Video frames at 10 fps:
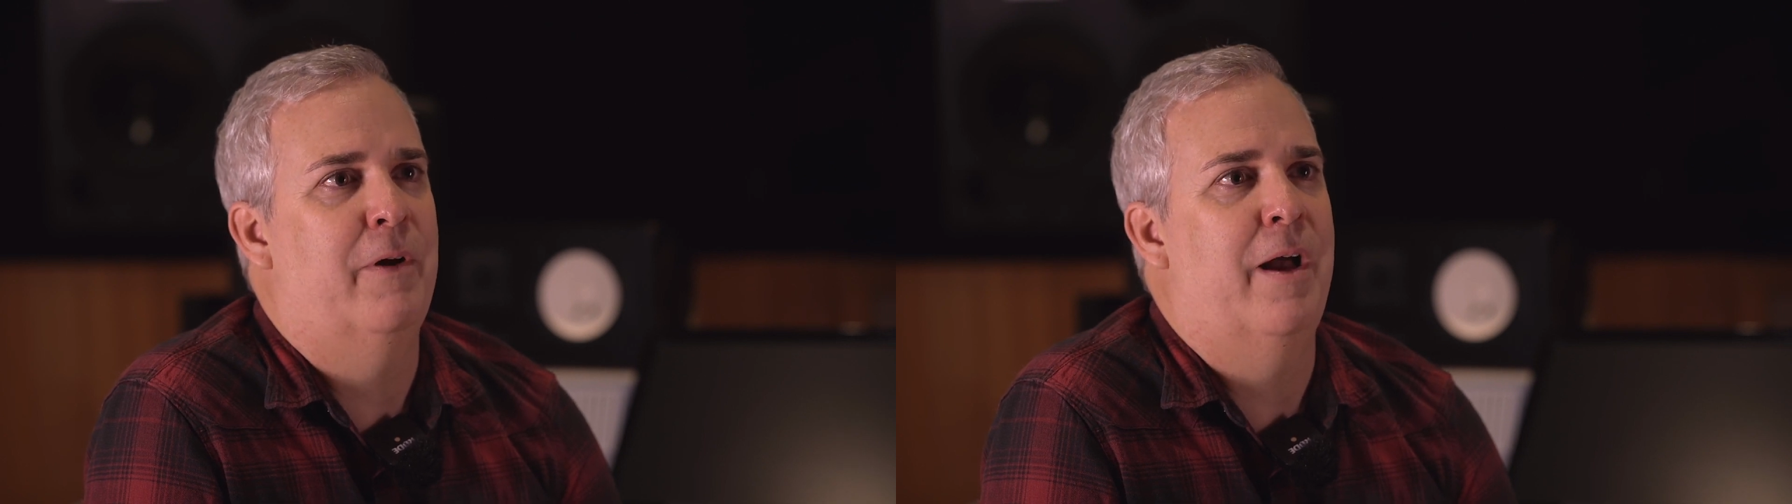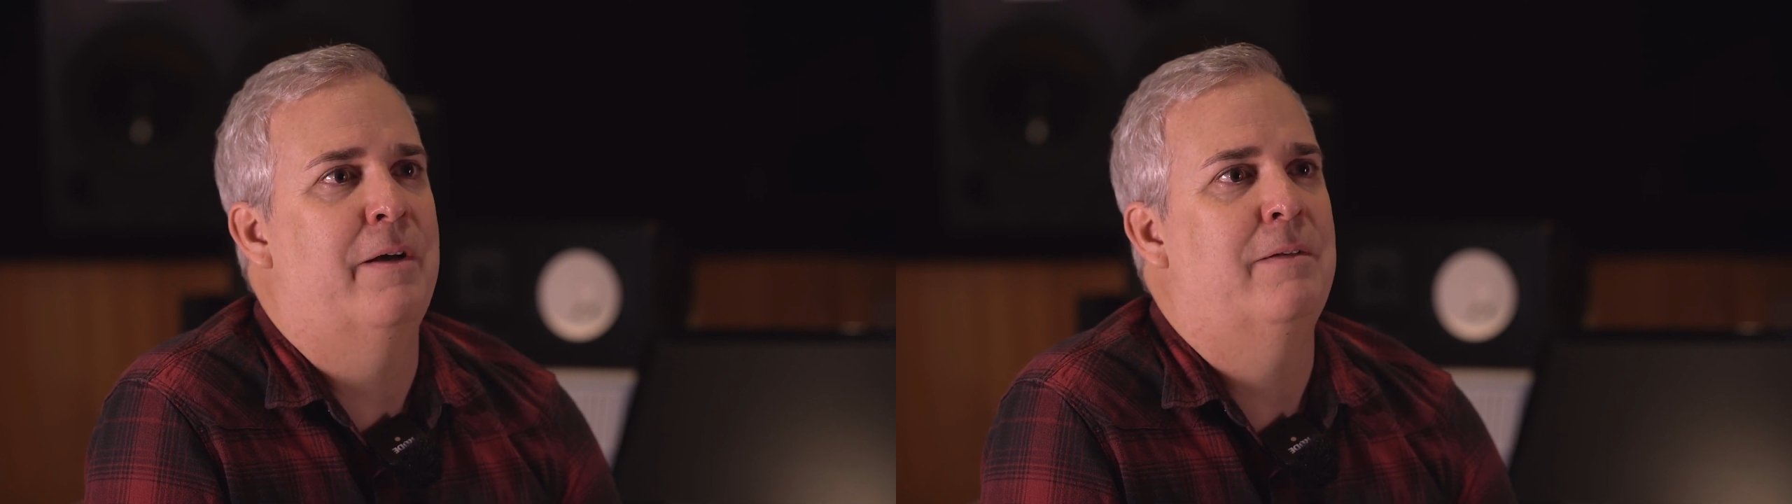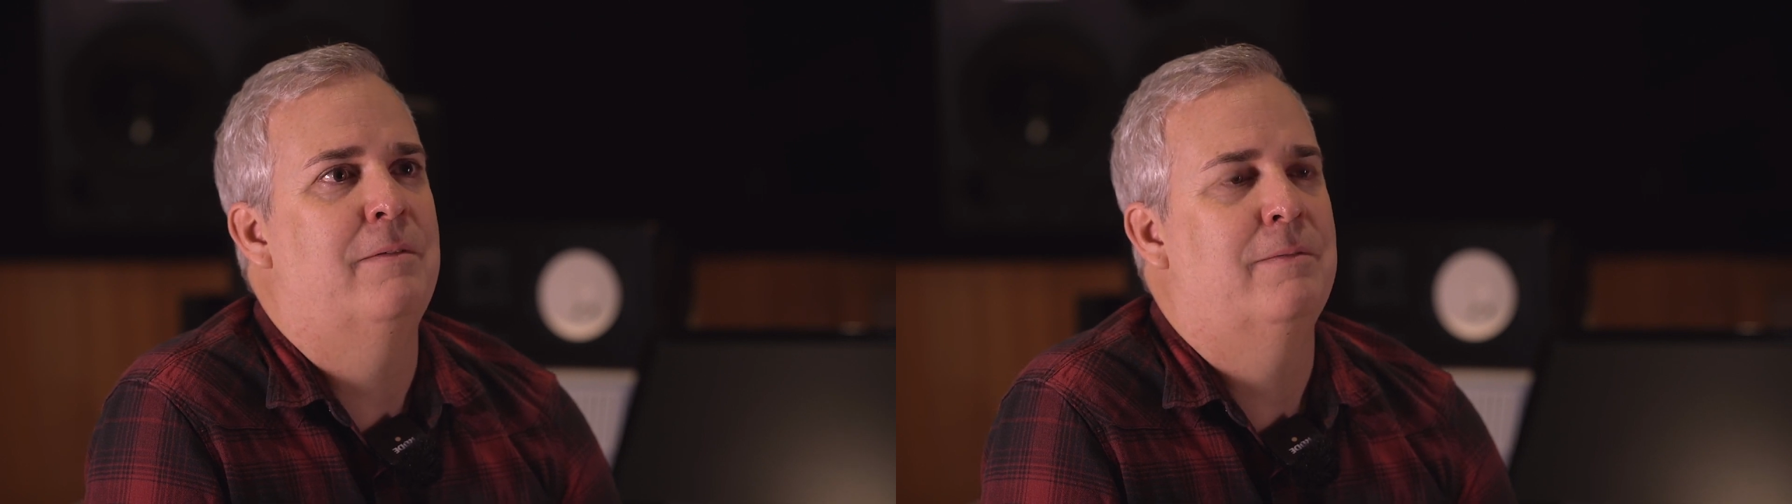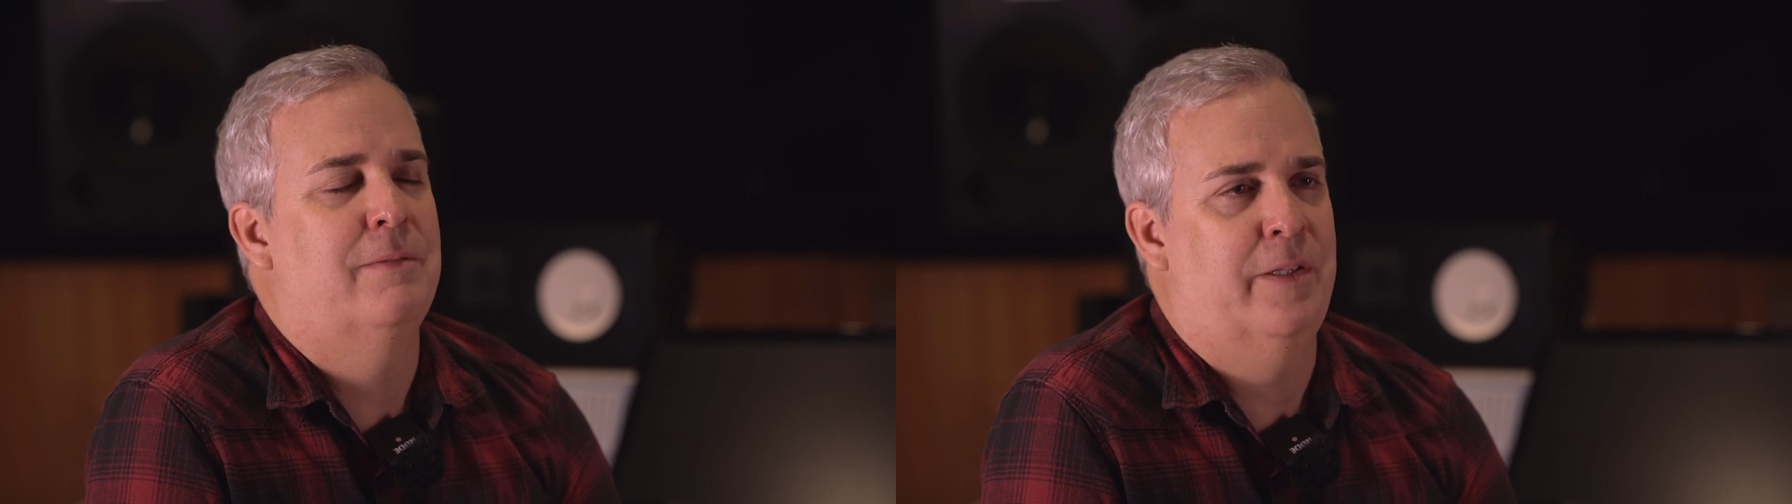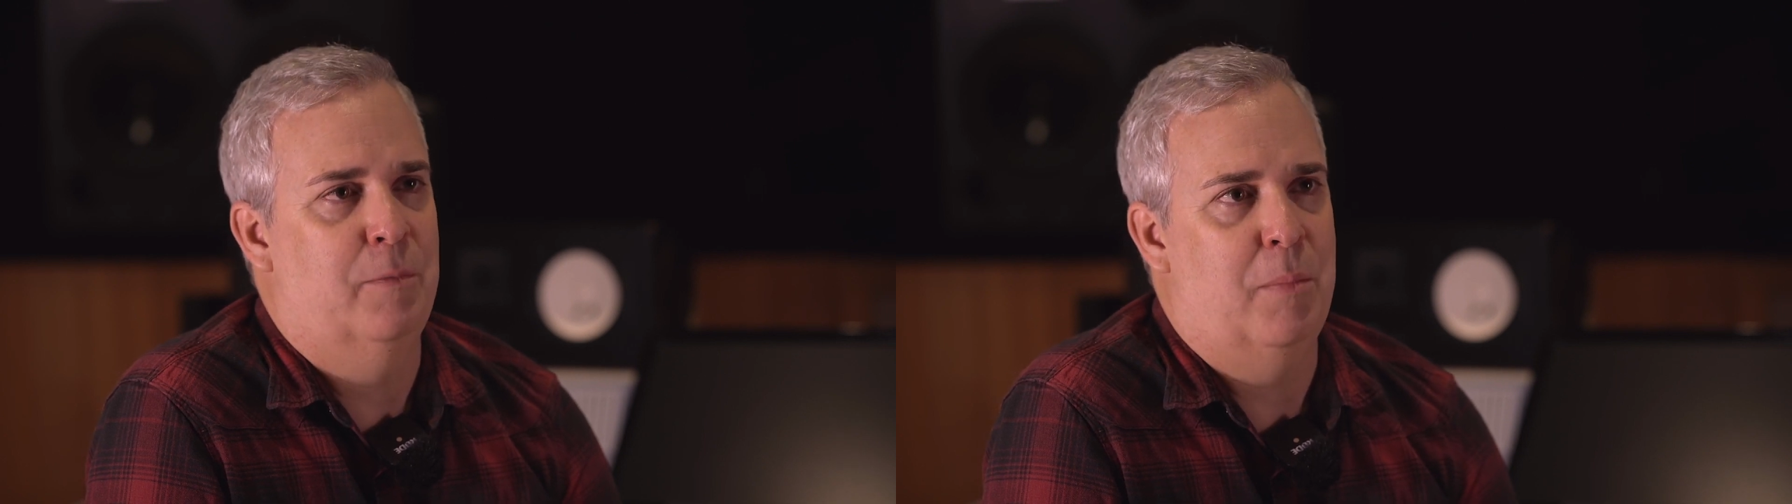out
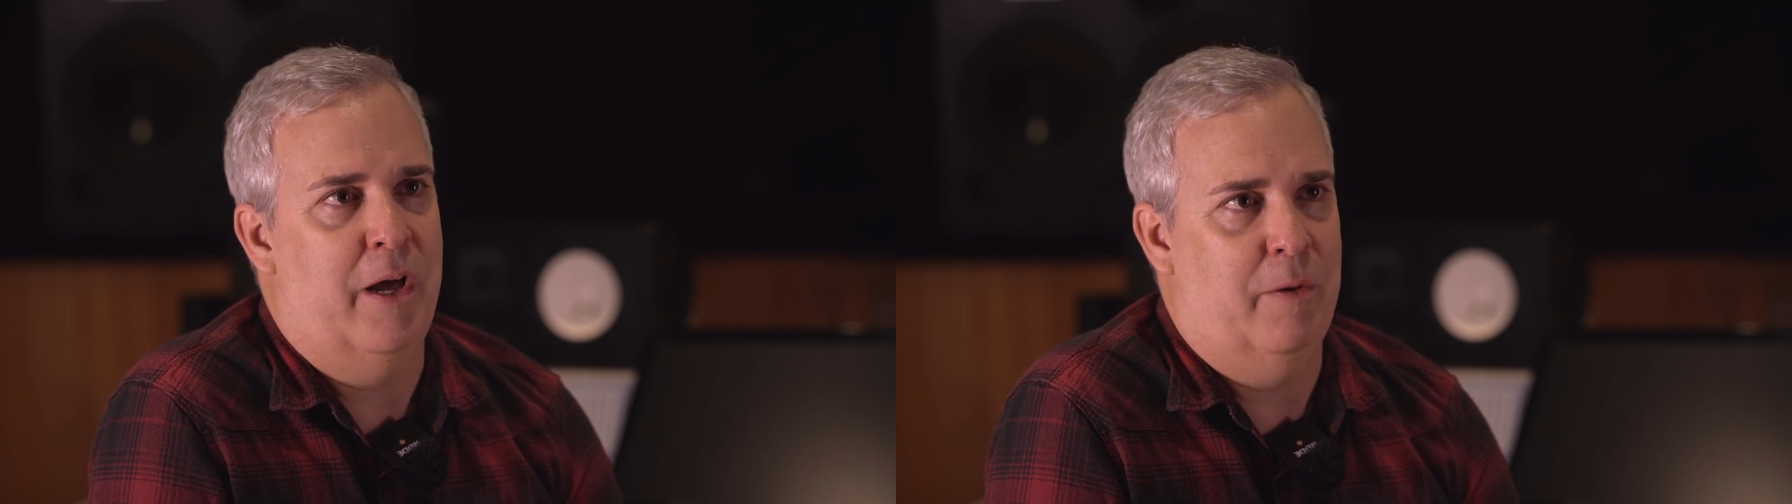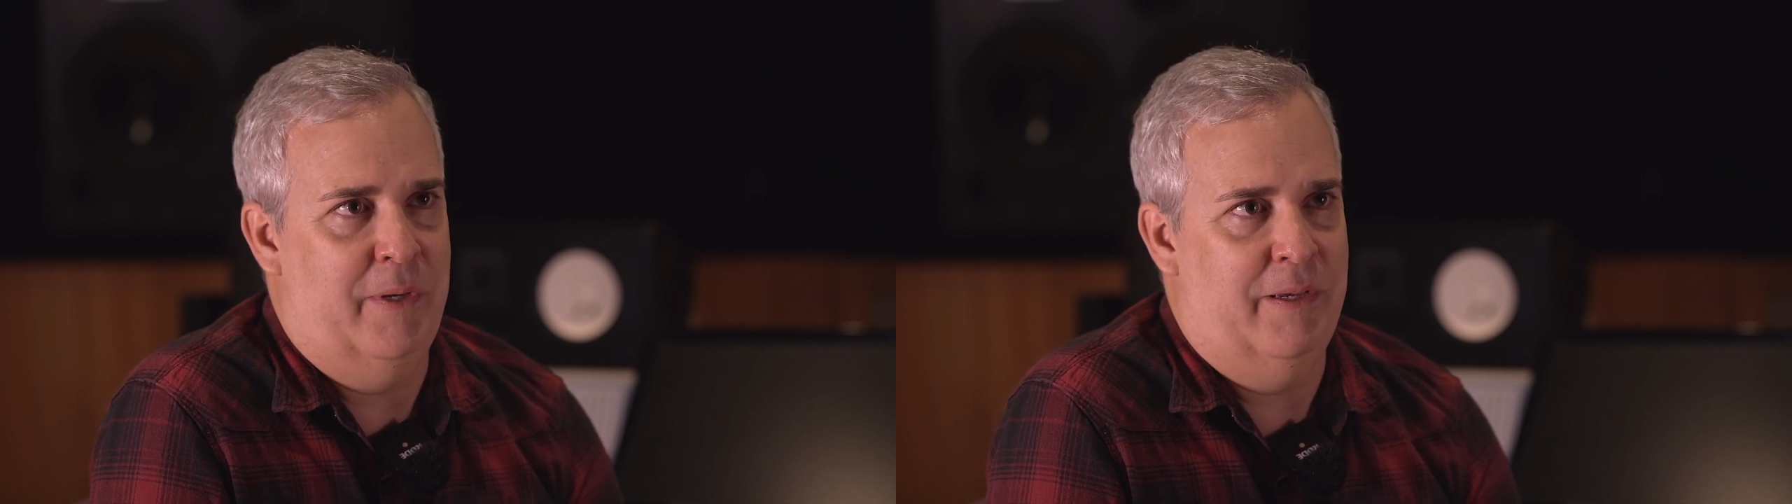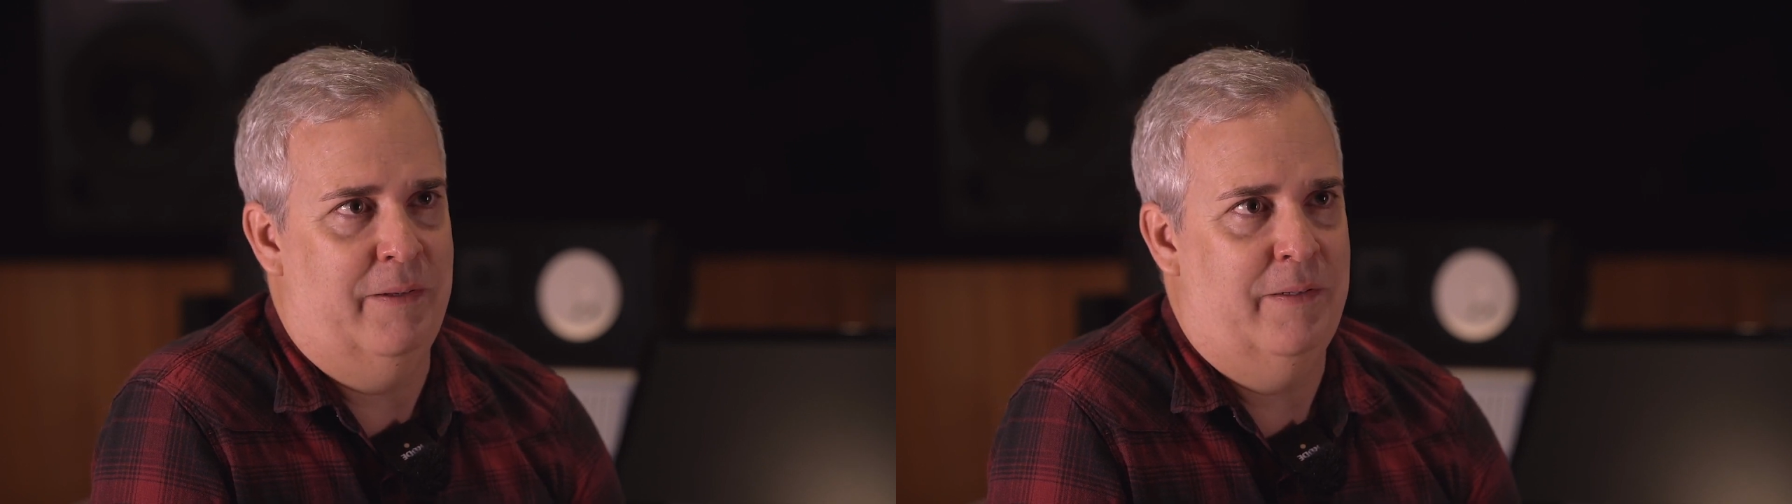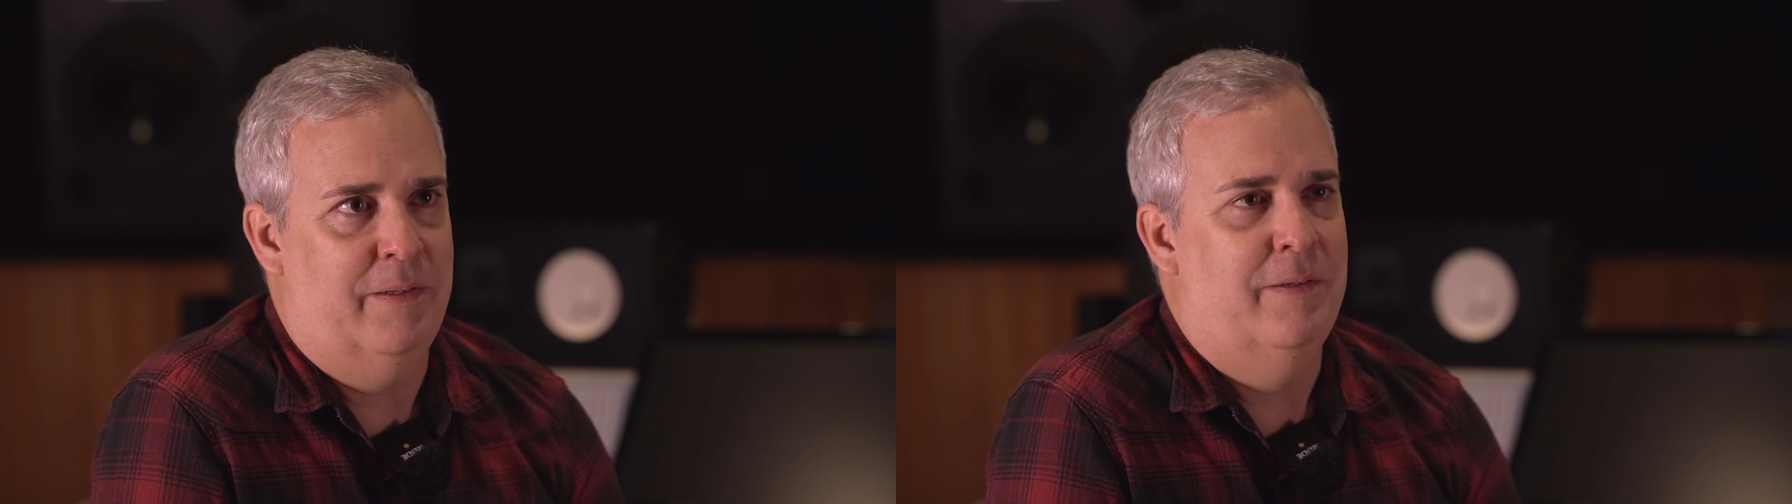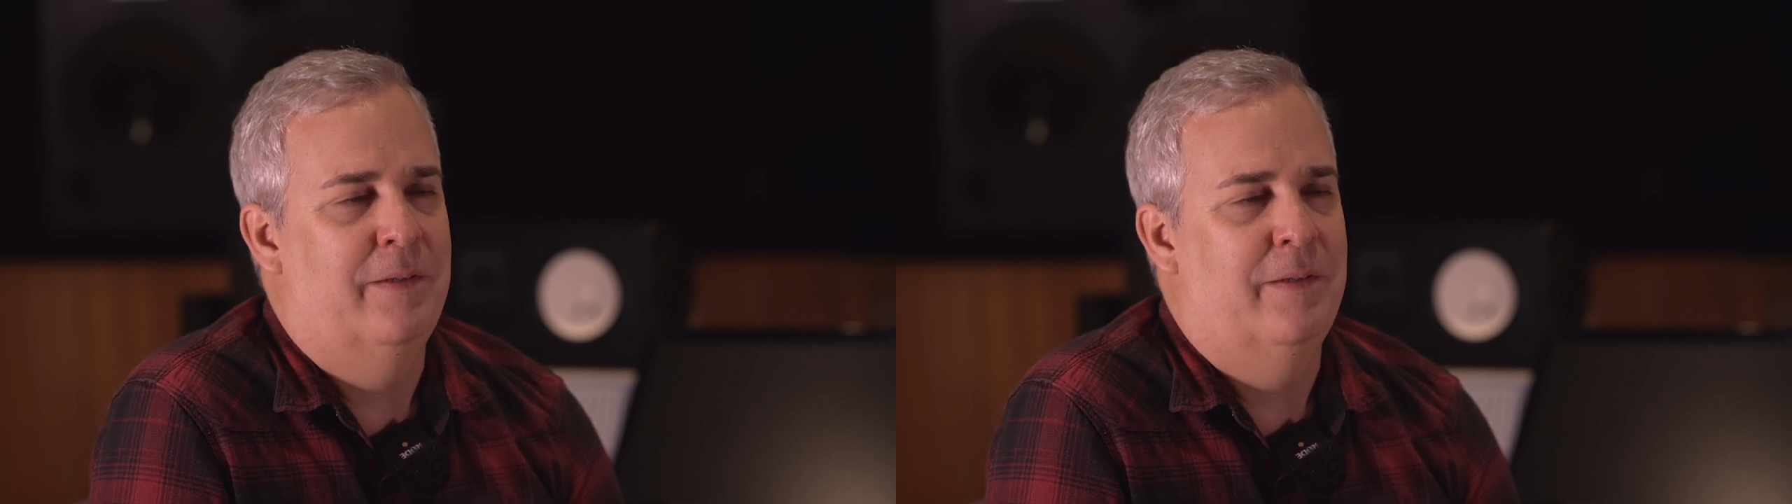in the bottom end.